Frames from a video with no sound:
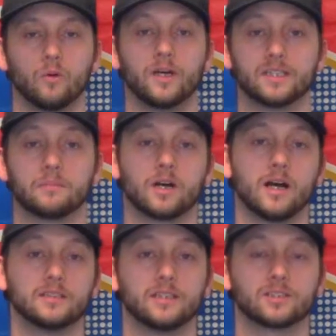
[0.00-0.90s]
What is up
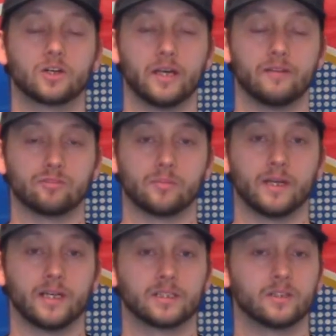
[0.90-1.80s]
guys, it's Scott here for
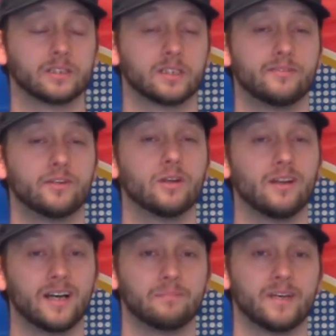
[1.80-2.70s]
Rebellious Noise, and if you're
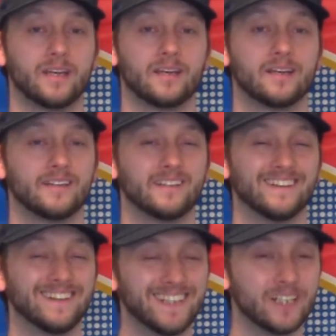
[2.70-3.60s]
like me, you're
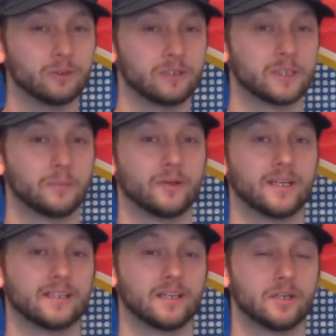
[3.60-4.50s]
a little
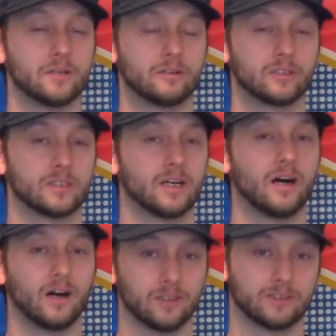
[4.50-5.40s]
disappointed that the Euros
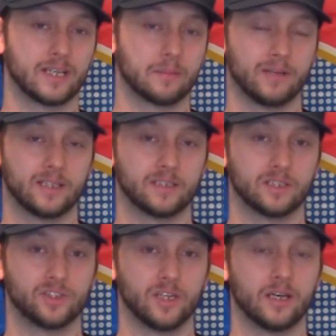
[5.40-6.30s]
aren't taking place
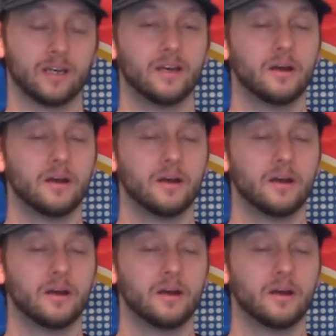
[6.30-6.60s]
this year.